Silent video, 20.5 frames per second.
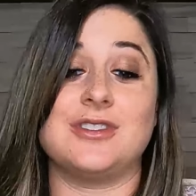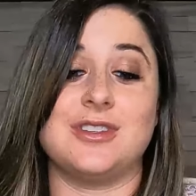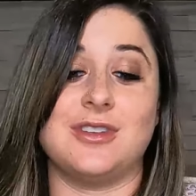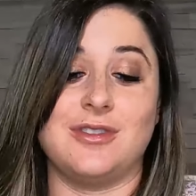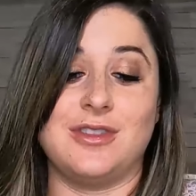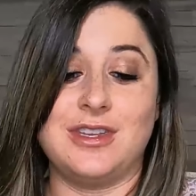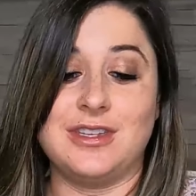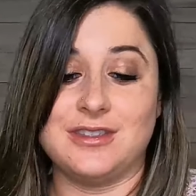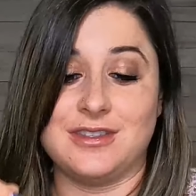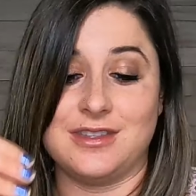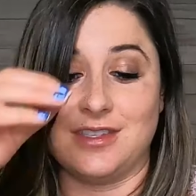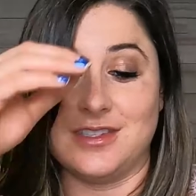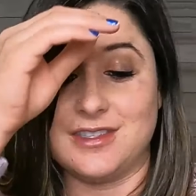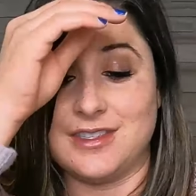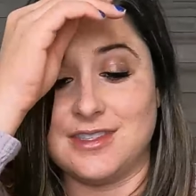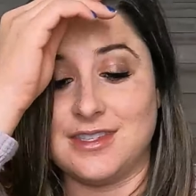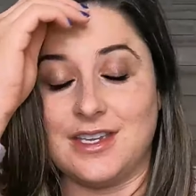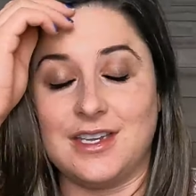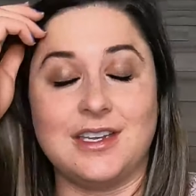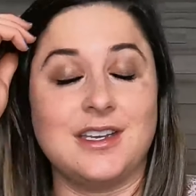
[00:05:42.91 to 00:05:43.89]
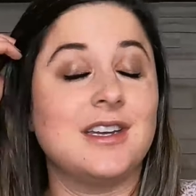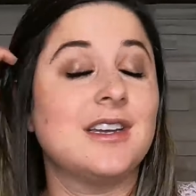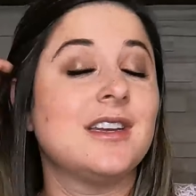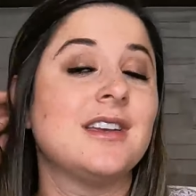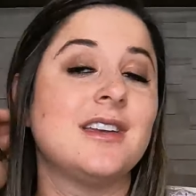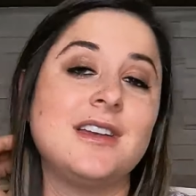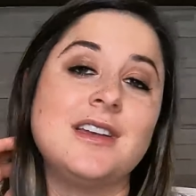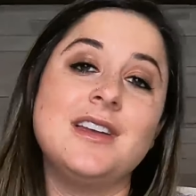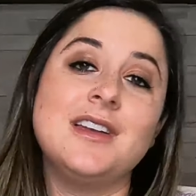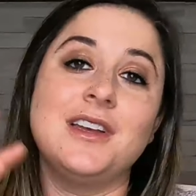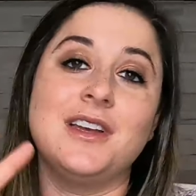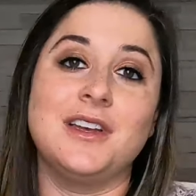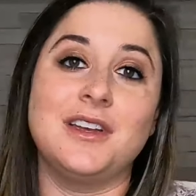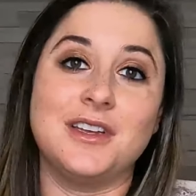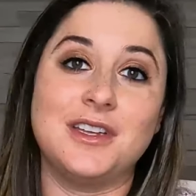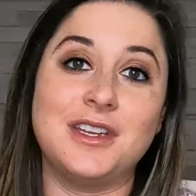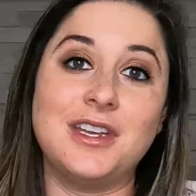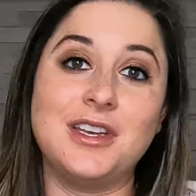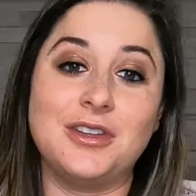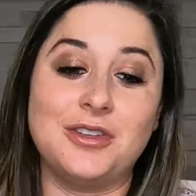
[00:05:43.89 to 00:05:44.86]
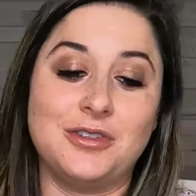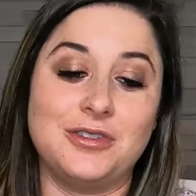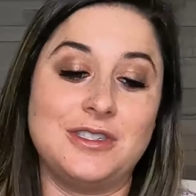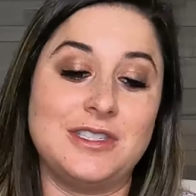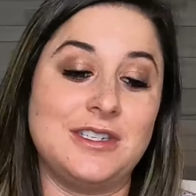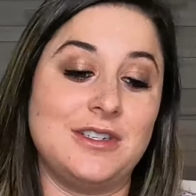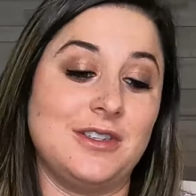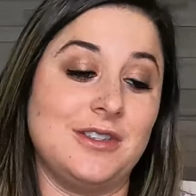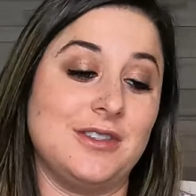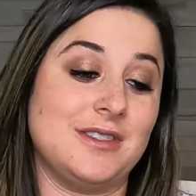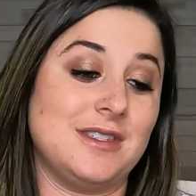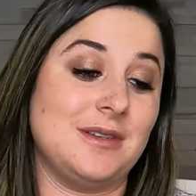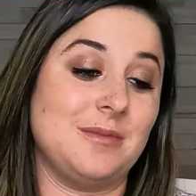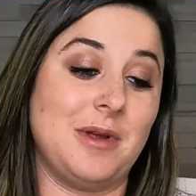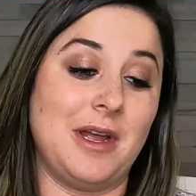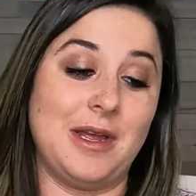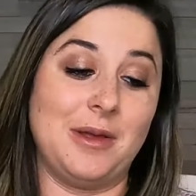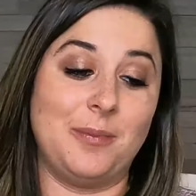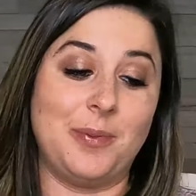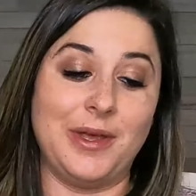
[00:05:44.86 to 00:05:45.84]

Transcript: So these, this is like killer deals in my